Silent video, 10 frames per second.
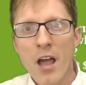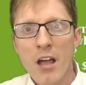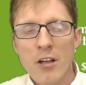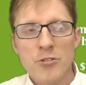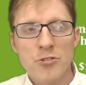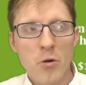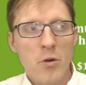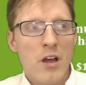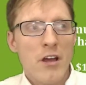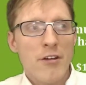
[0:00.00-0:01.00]

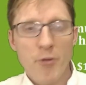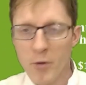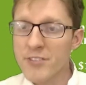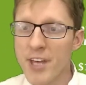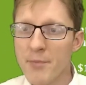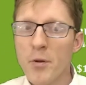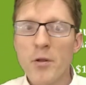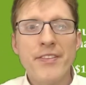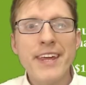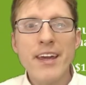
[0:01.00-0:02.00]
So, for
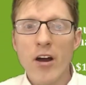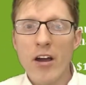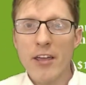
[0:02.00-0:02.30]
example, the